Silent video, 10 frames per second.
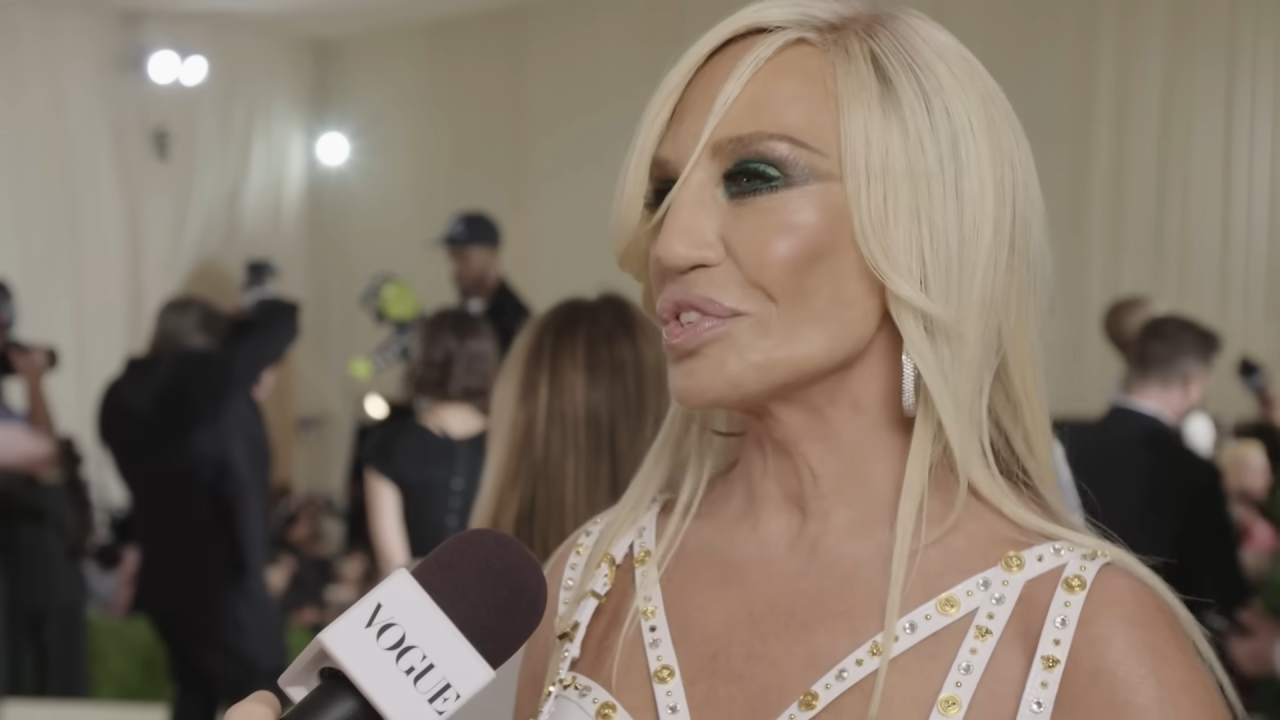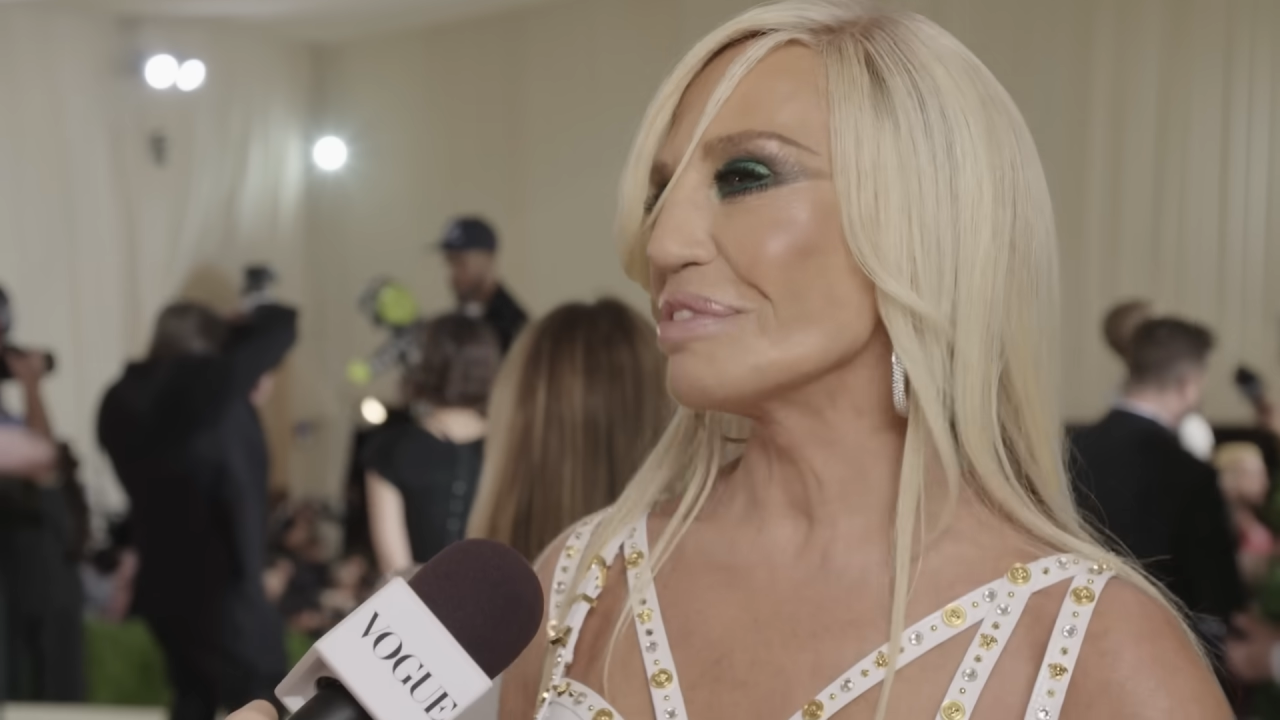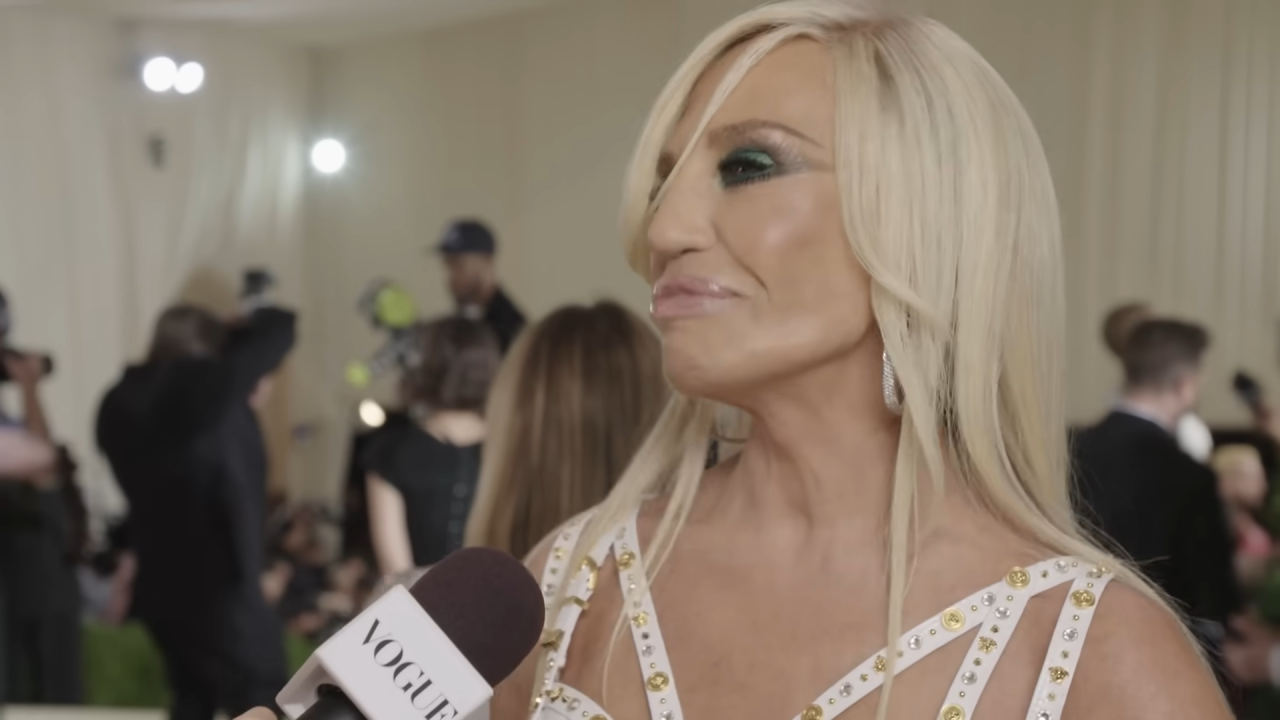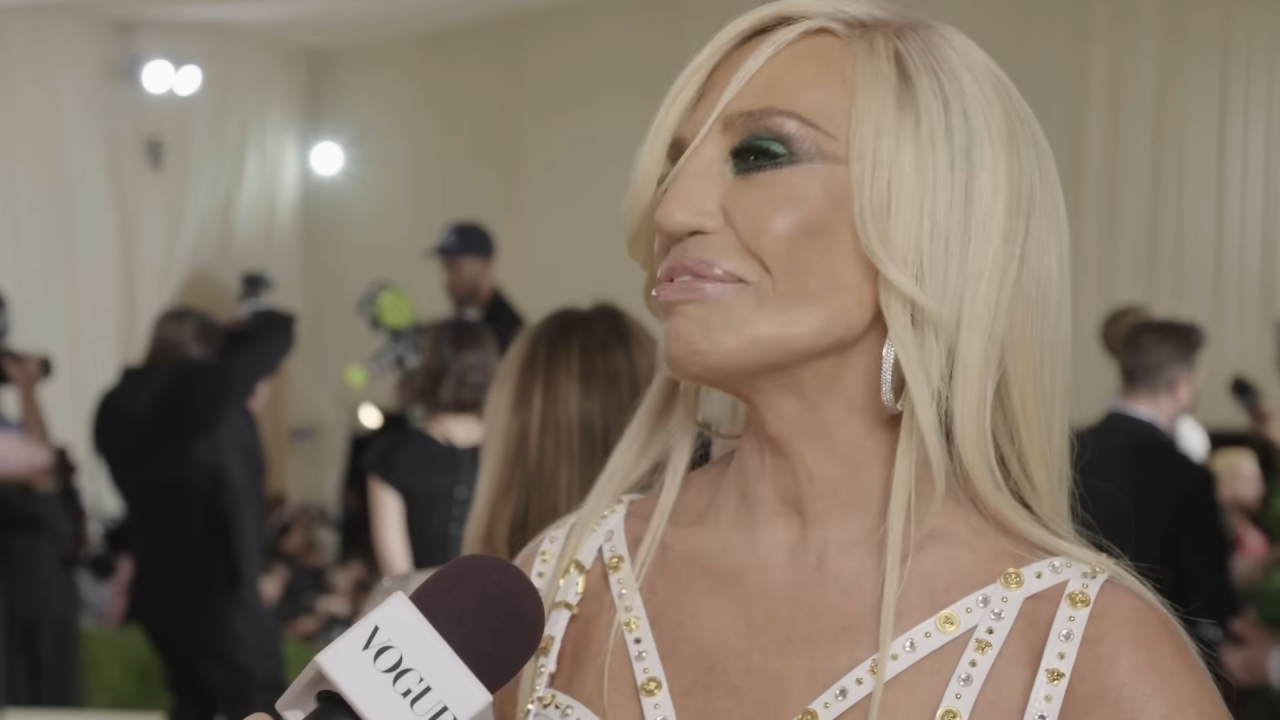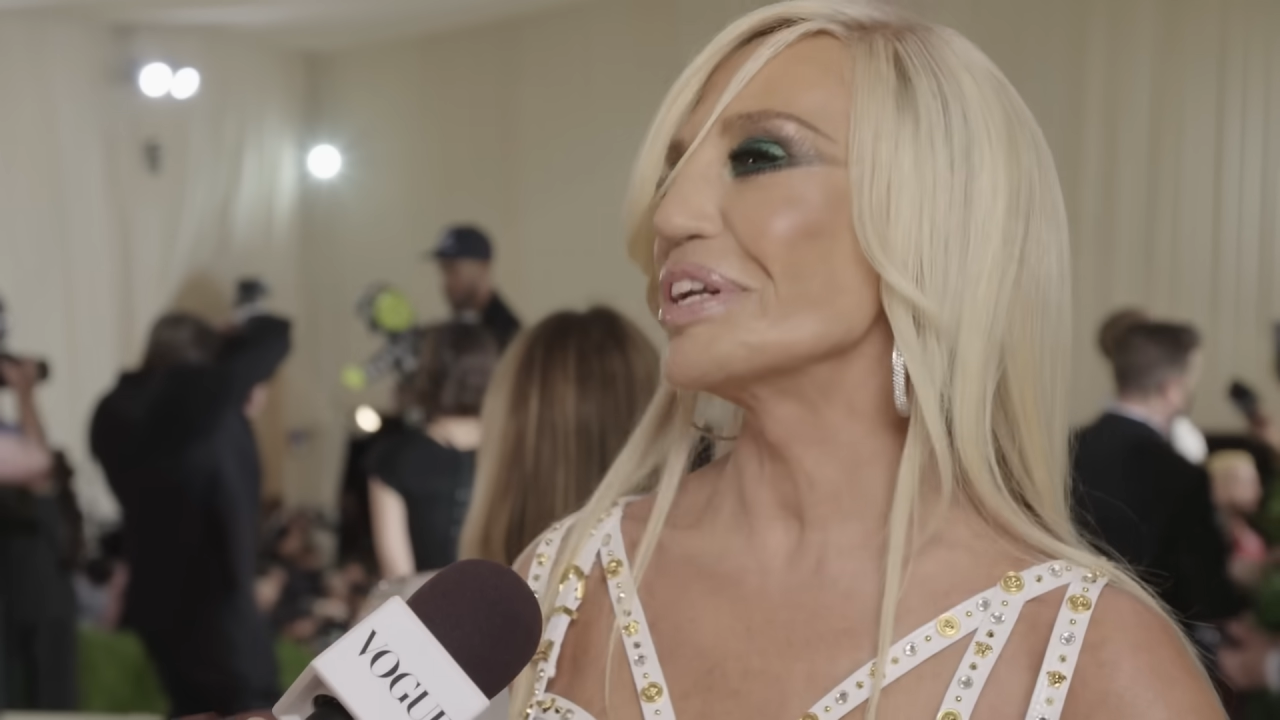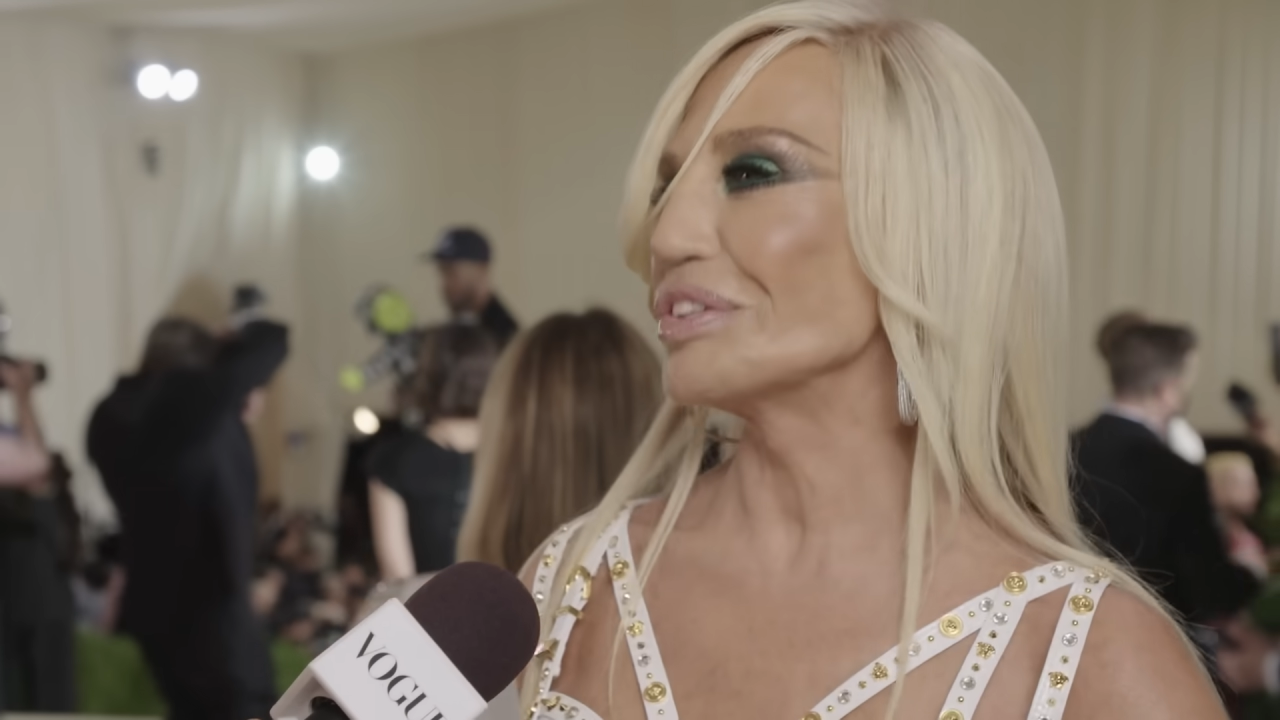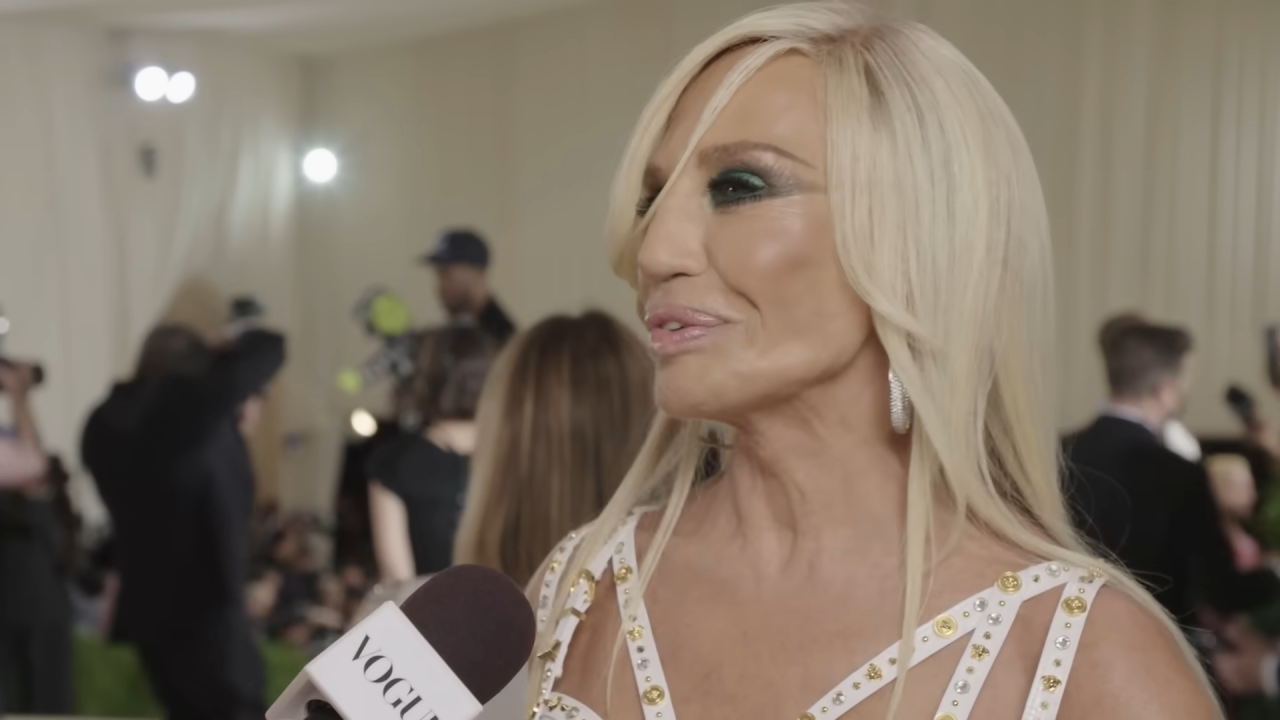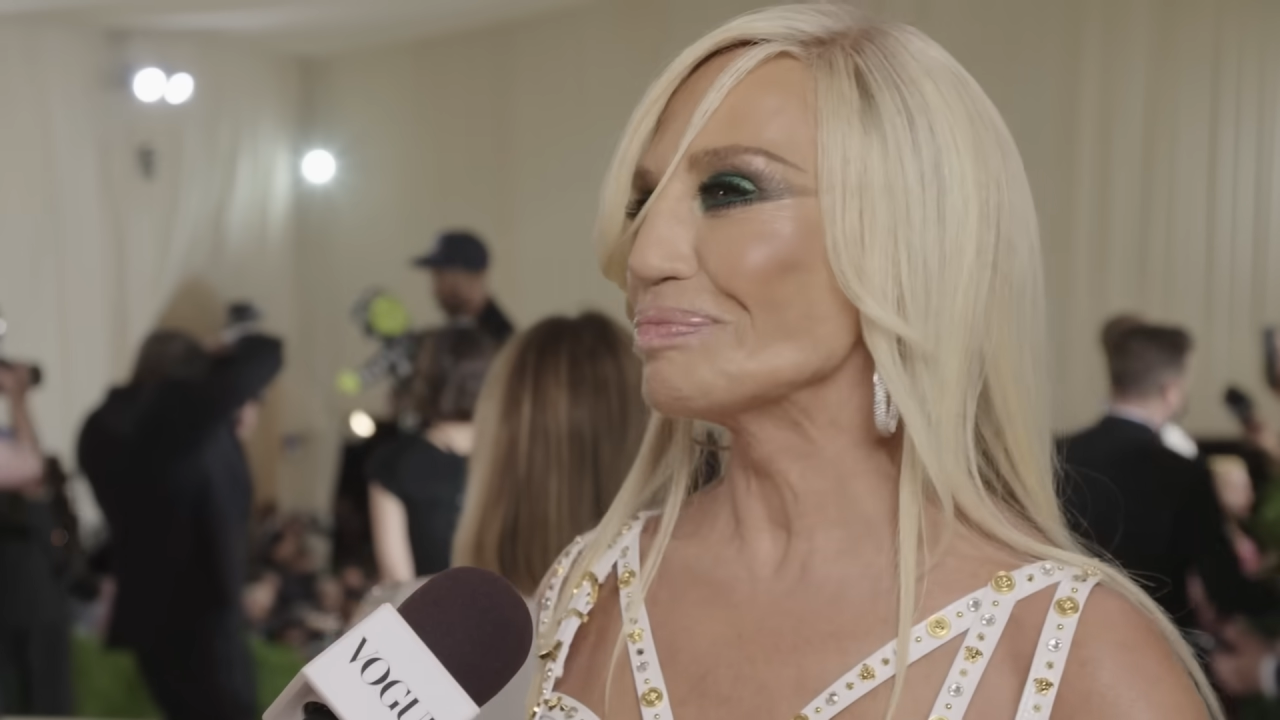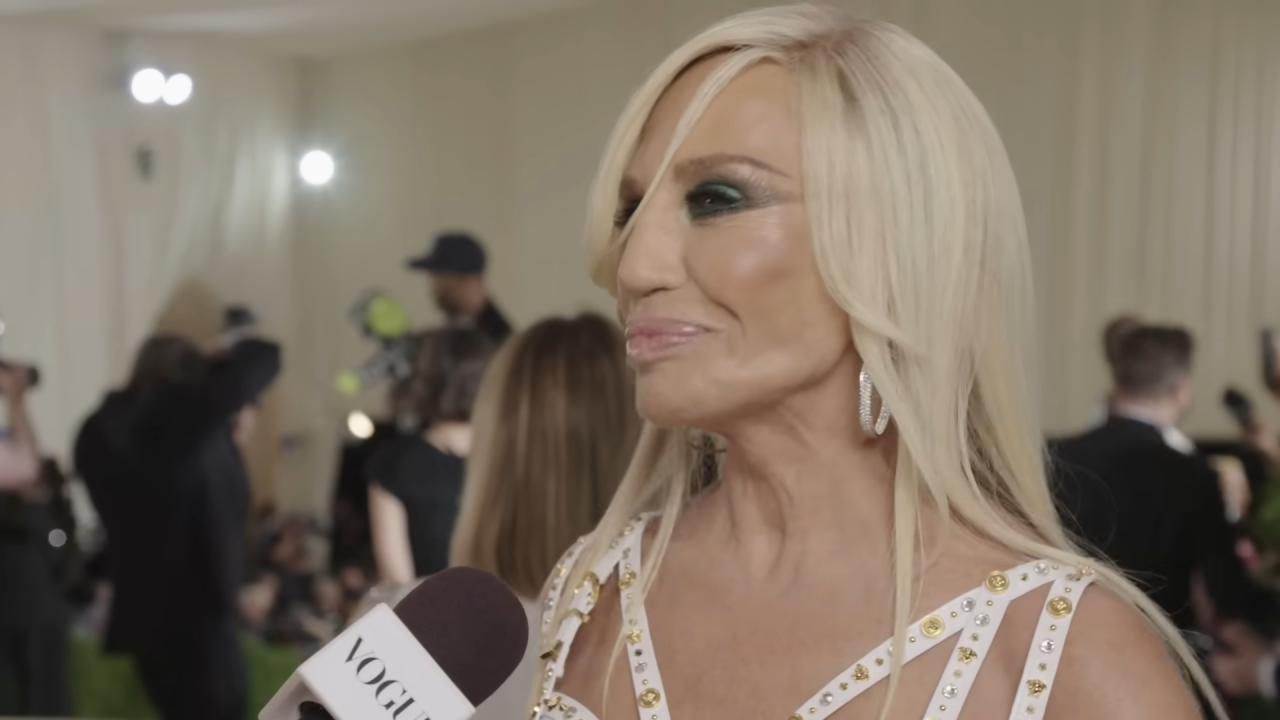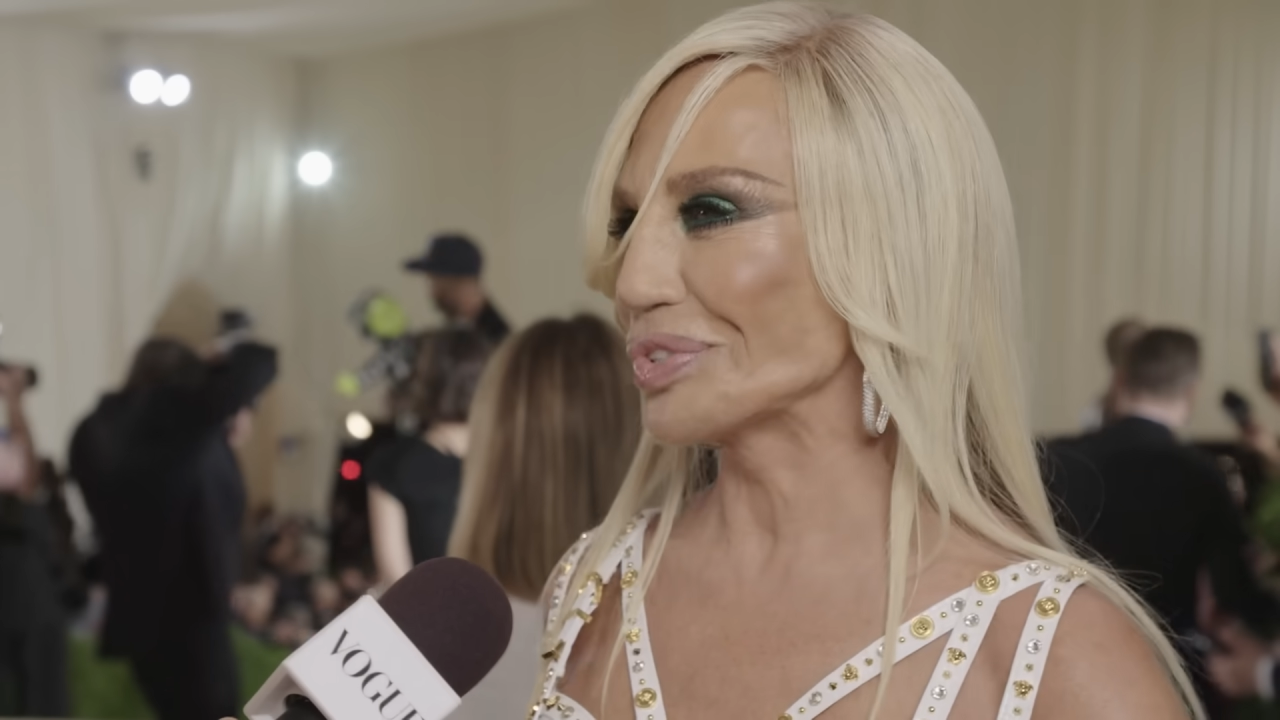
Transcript: and the freedom